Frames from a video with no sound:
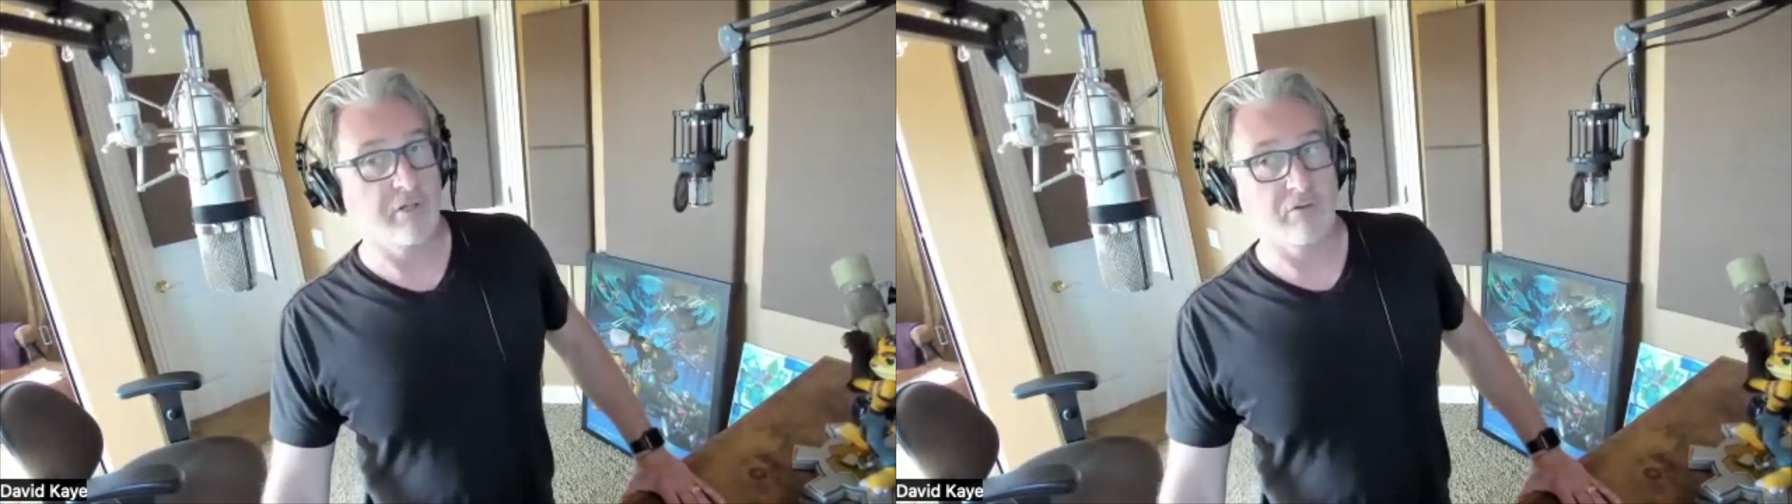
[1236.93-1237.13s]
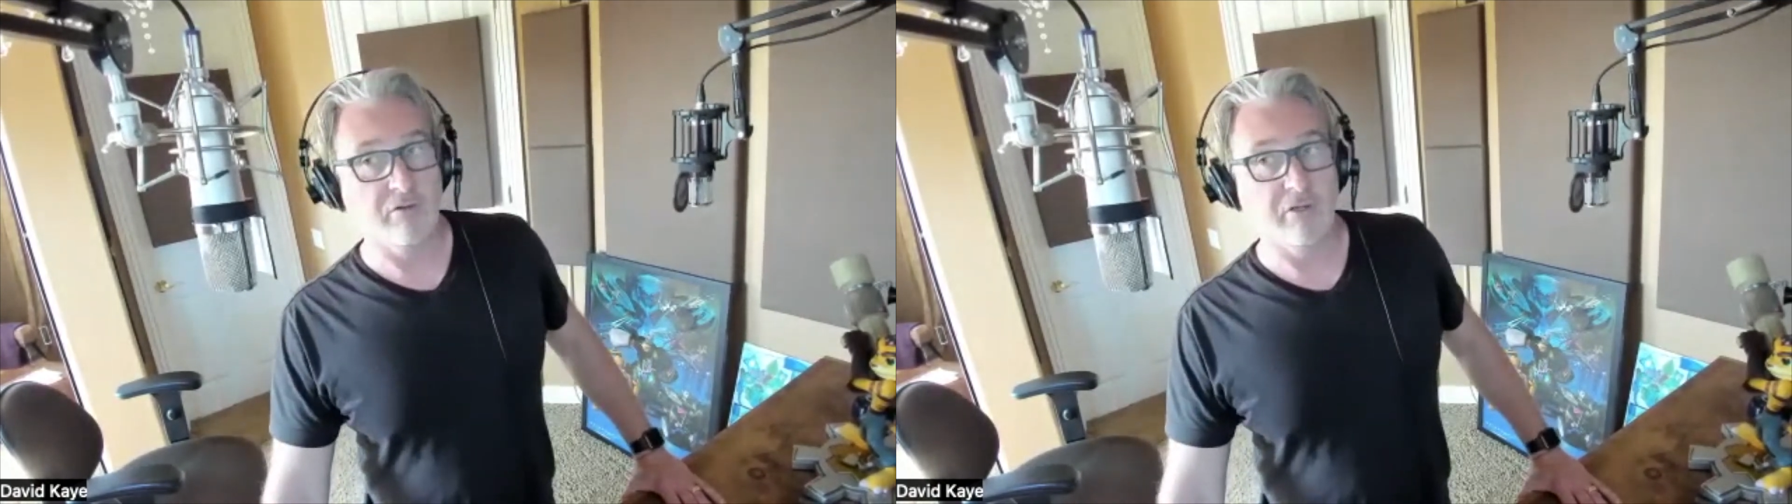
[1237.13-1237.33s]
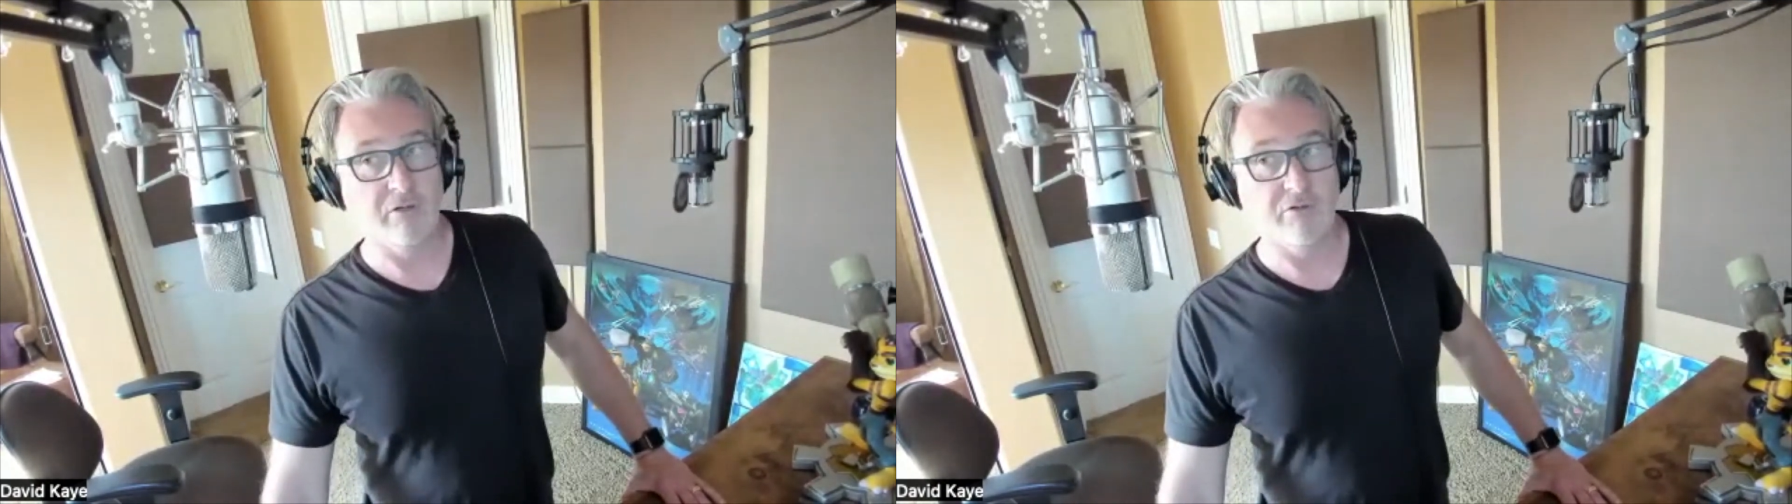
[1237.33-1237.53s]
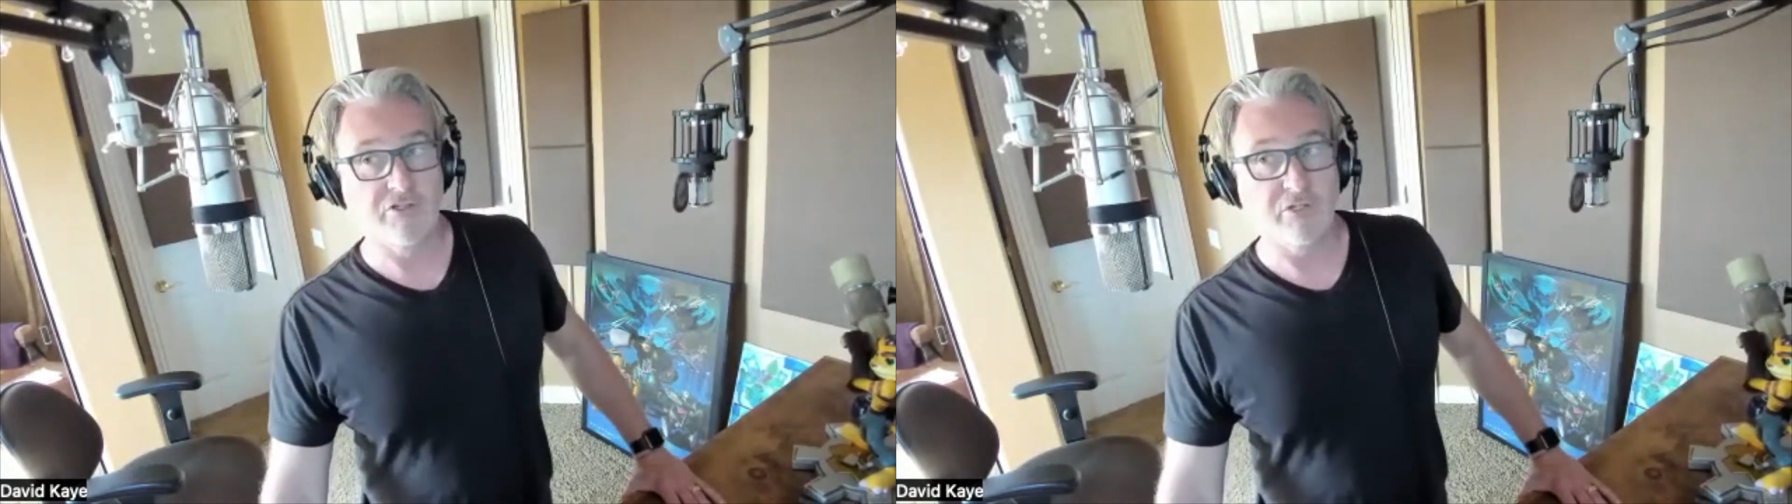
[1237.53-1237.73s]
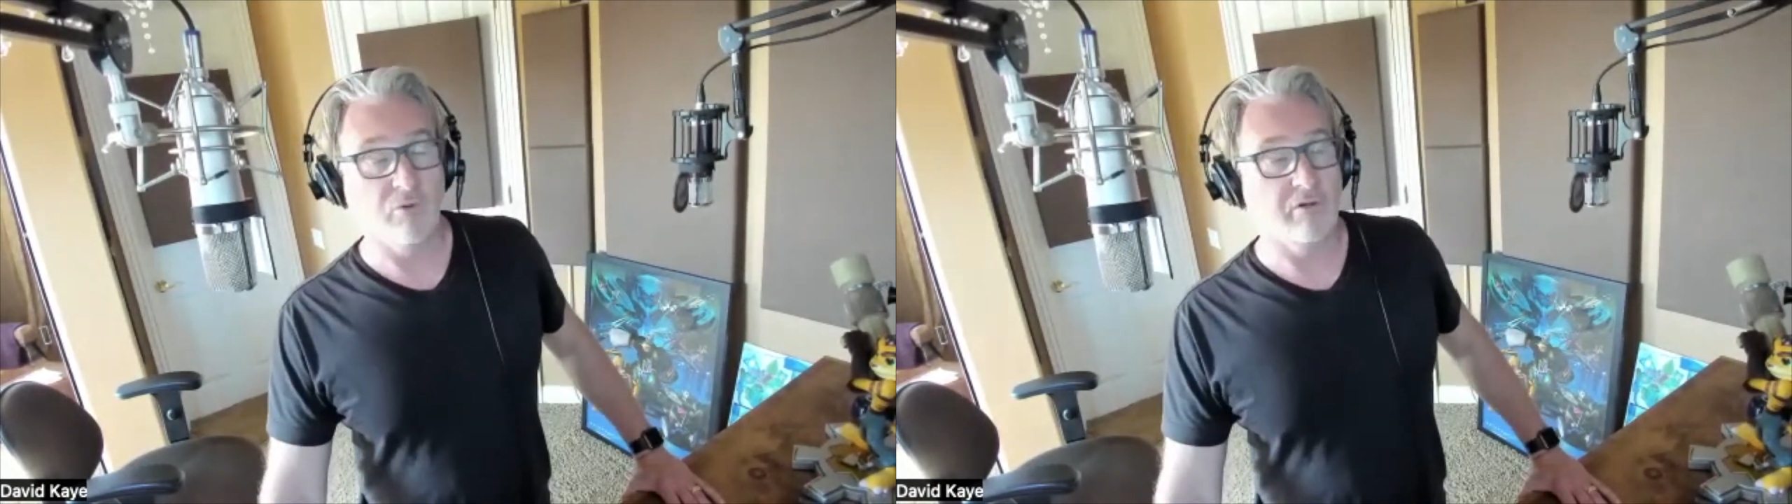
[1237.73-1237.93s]
They were,
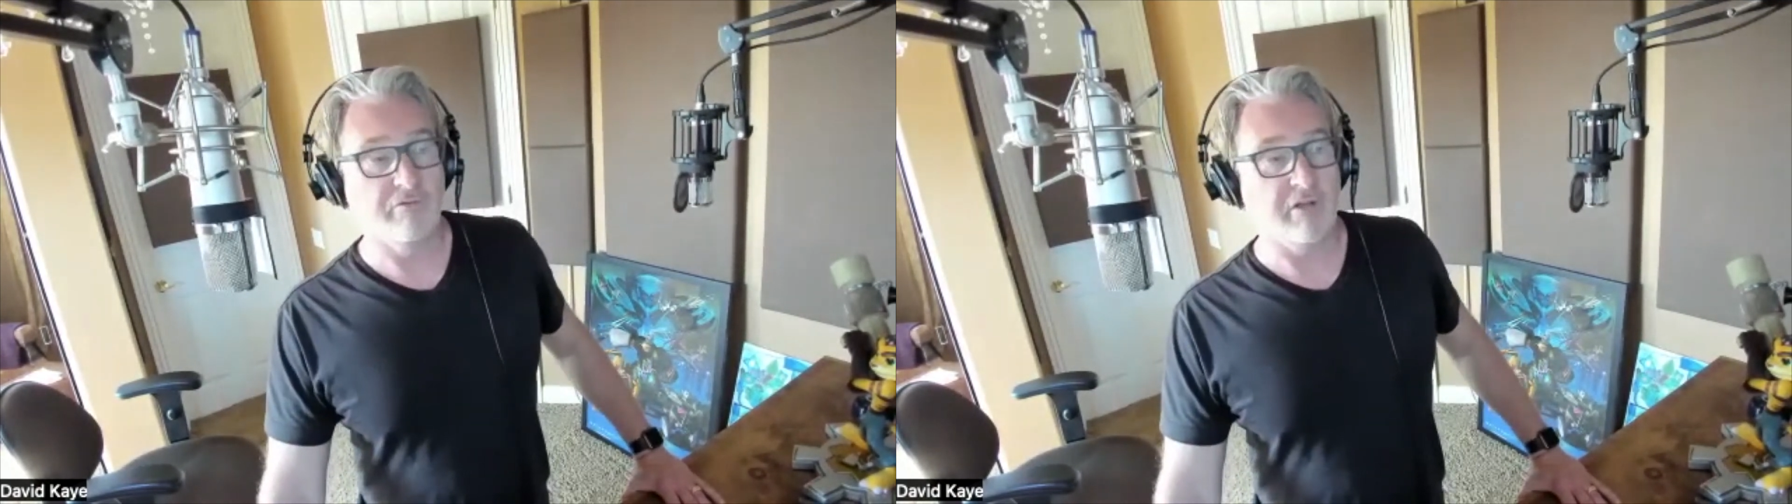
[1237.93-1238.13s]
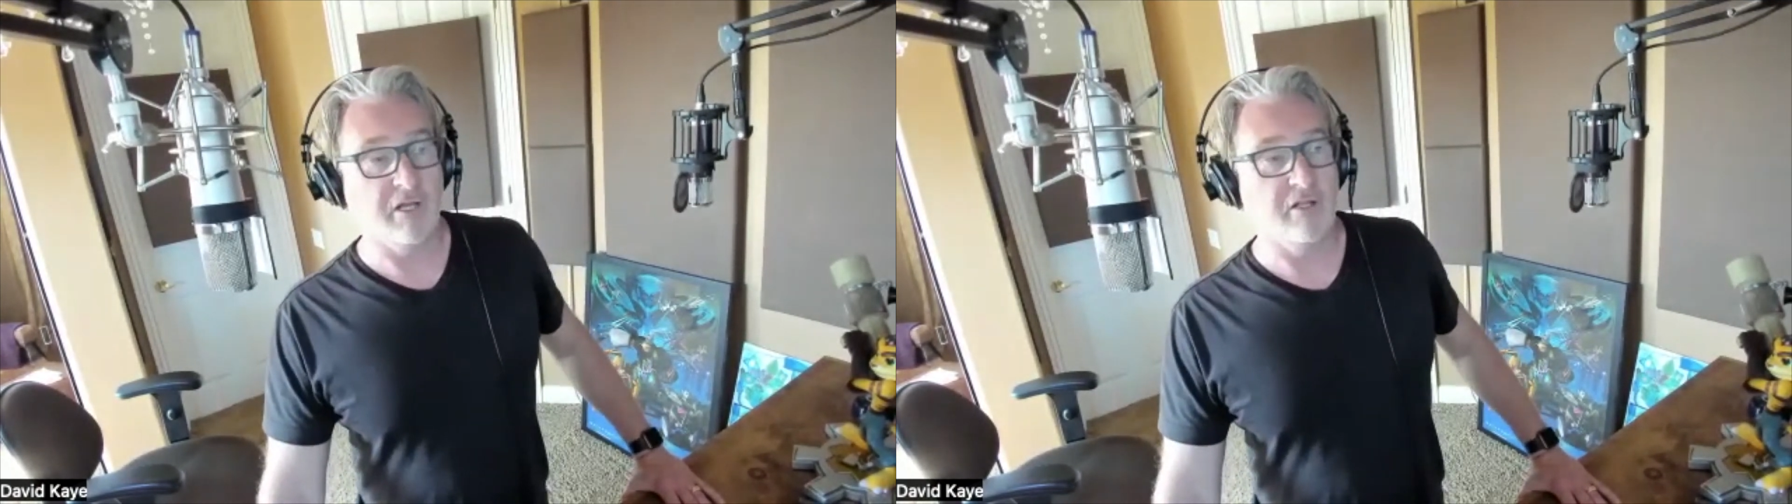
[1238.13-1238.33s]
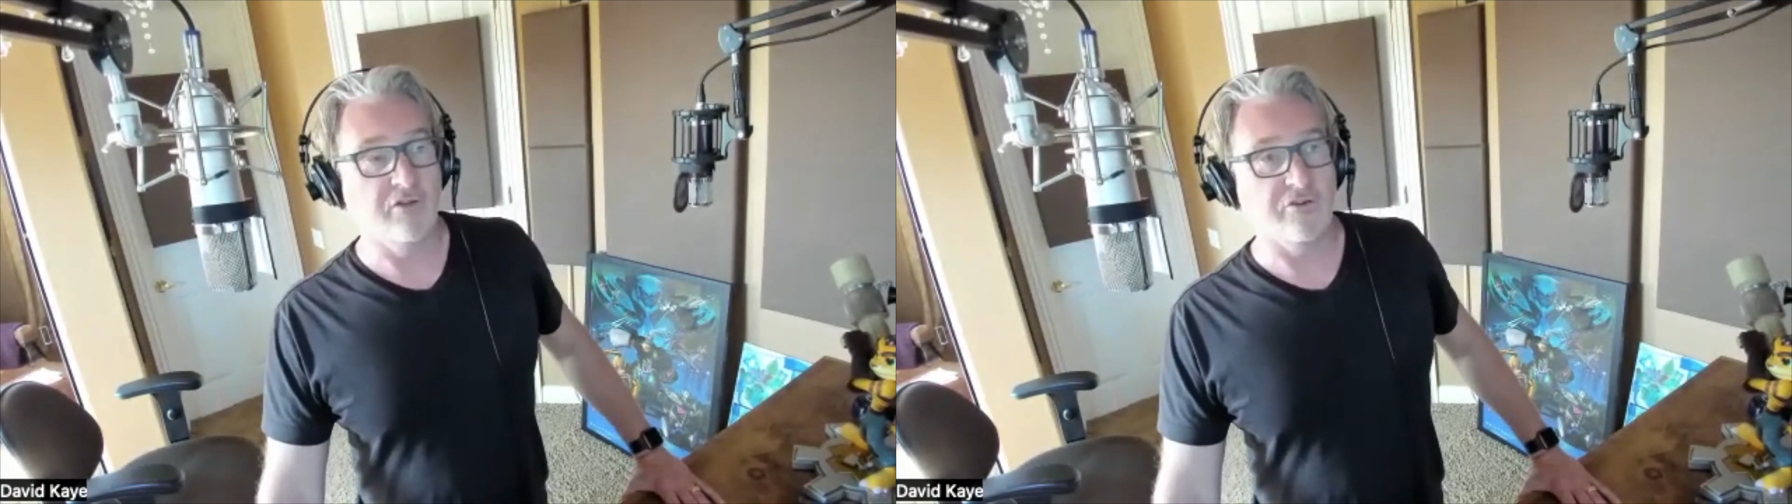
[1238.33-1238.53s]
G1 fans,